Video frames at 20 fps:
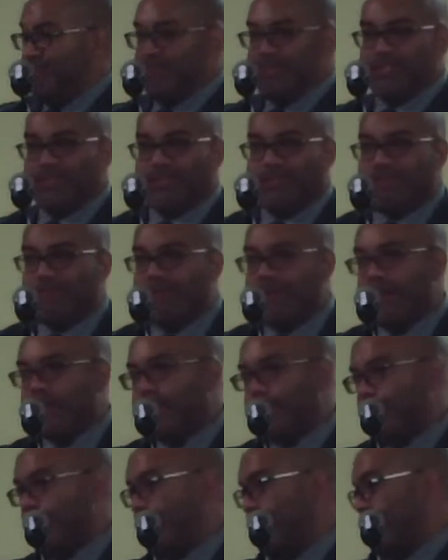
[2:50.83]
This is
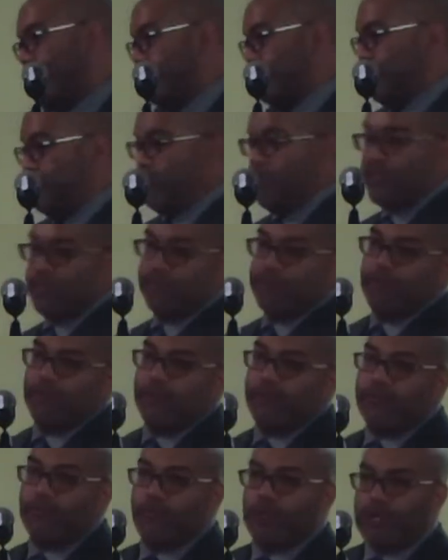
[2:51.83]
fast forwarding much
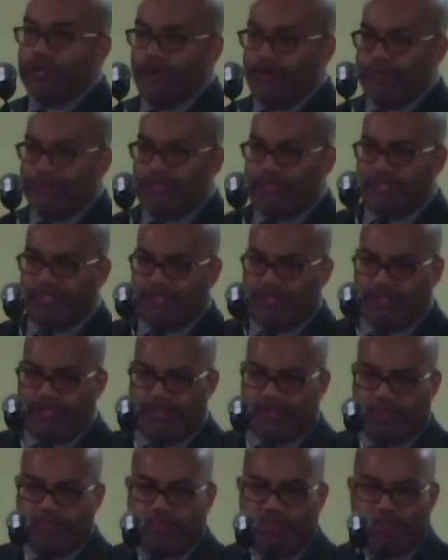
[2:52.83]
further than we are in
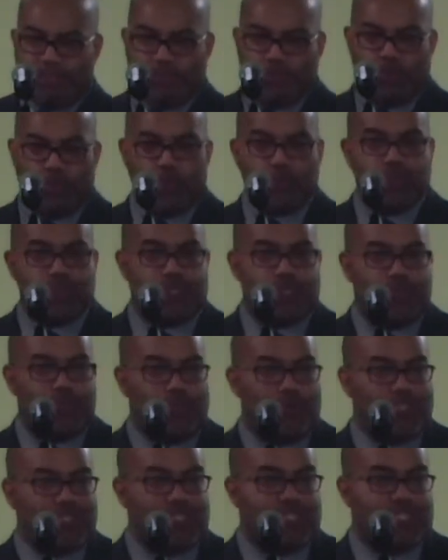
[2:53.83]
Genesis, but
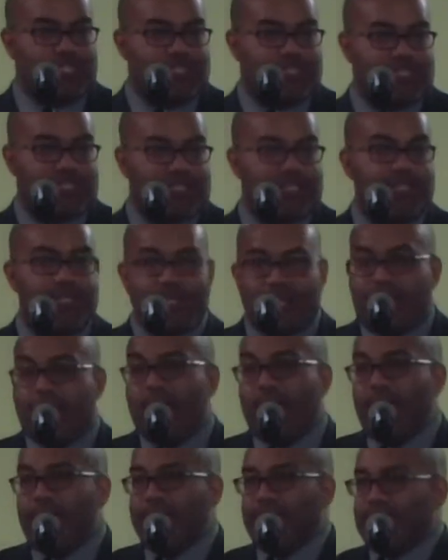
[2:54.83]
Jerusalem was the city
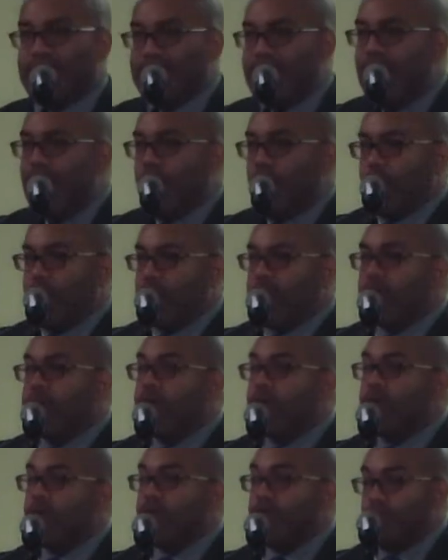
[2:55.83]
of Yahweh
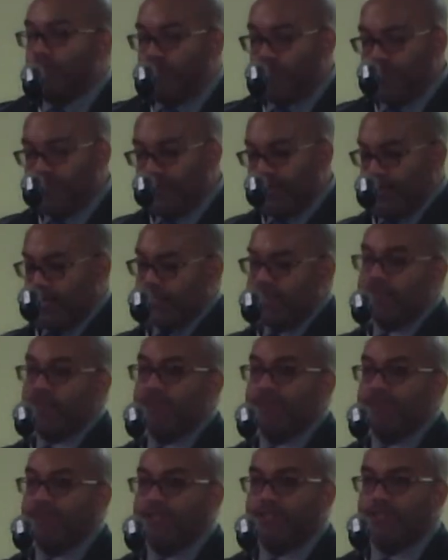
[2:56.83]
for the nation
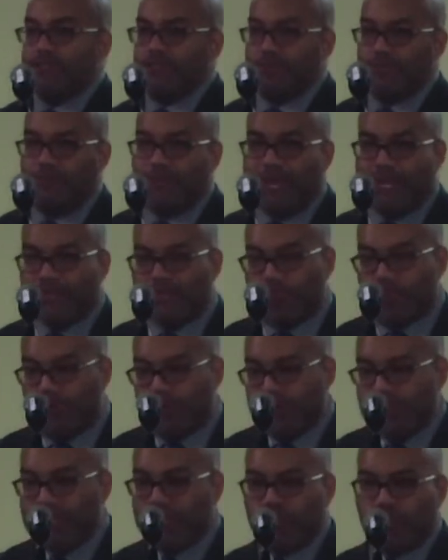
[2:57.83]
of Israel. That's
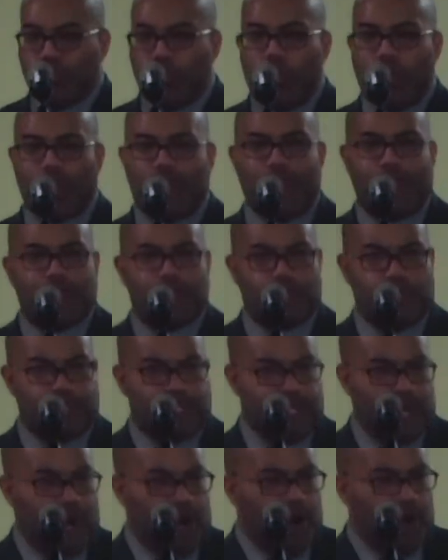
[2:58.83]
where he dwelt. That's where
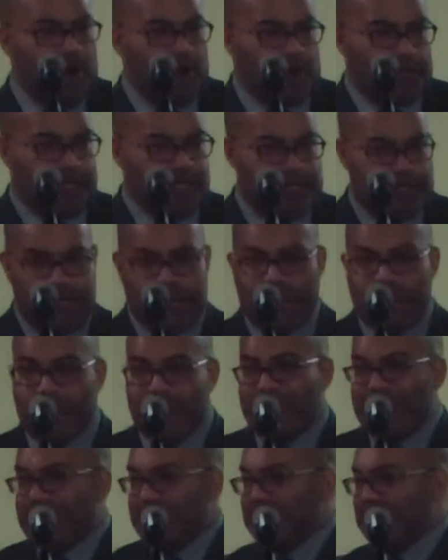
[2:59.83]
the ark
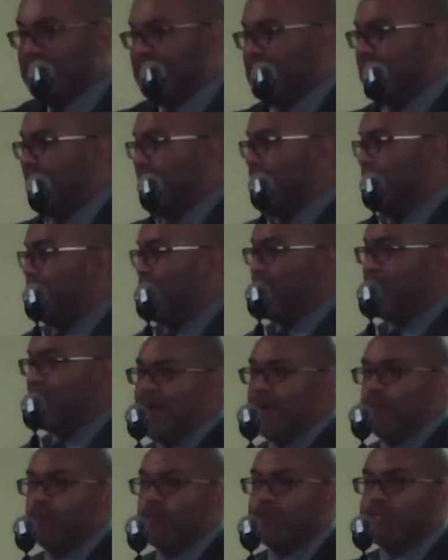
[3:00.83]
stayed,
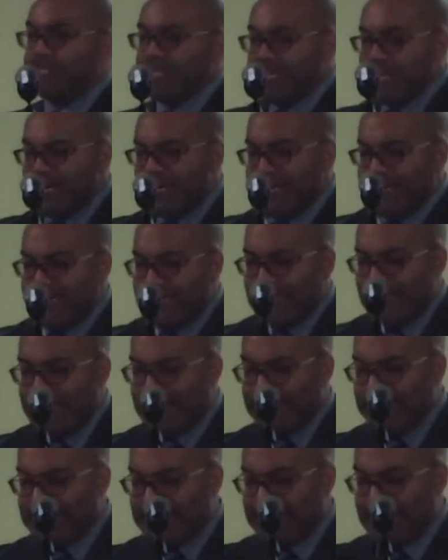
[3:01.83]
that was
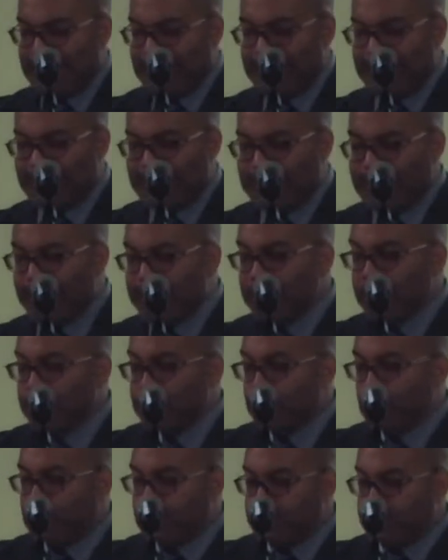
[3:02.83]
his city. The temple,
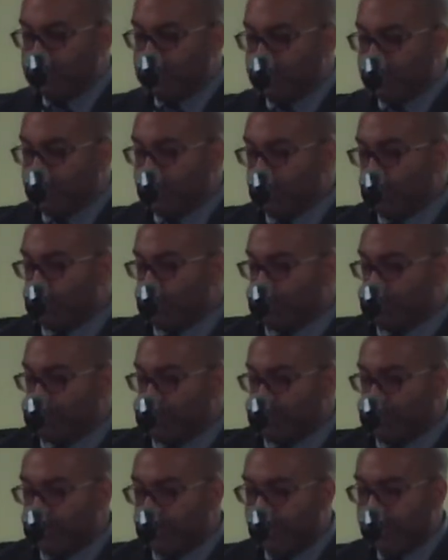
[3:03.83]
as well as the city in which it
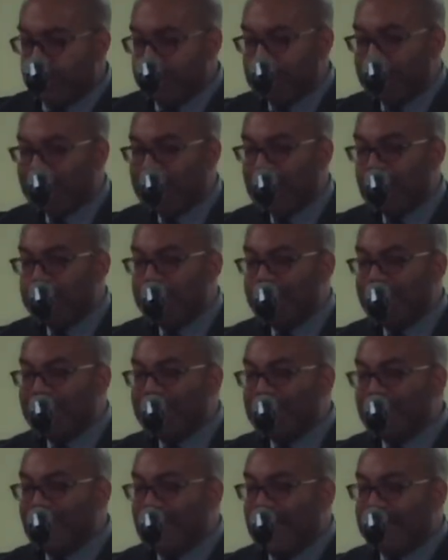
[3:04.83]
was located, became
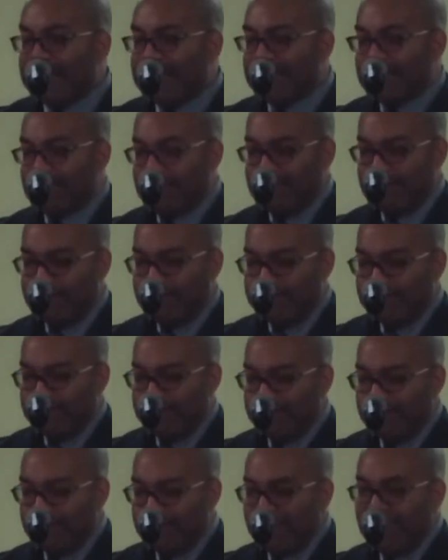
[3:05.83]
theologically
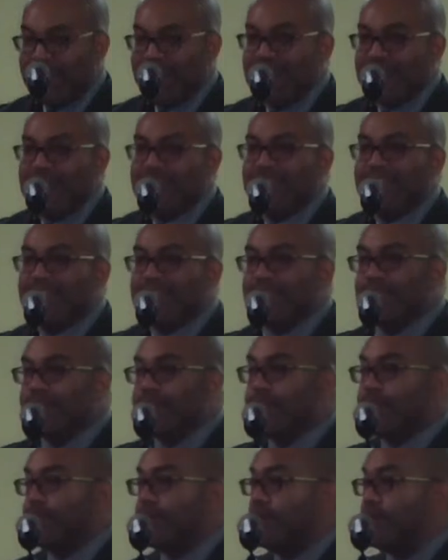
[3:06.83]
the
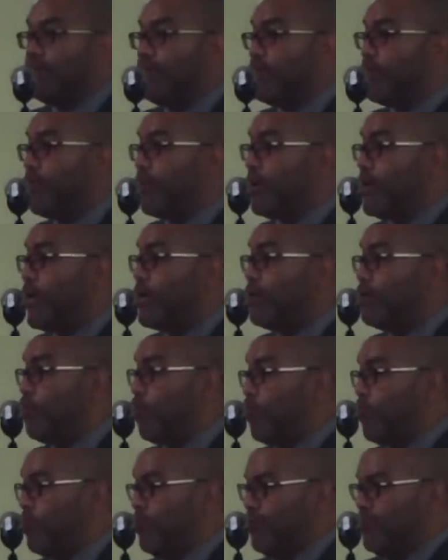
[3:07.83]
center of the
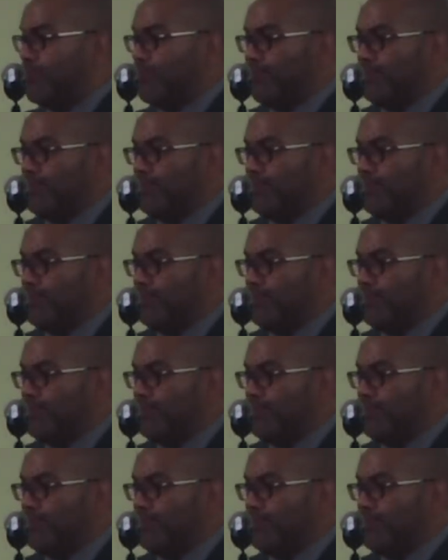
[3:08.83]
created world.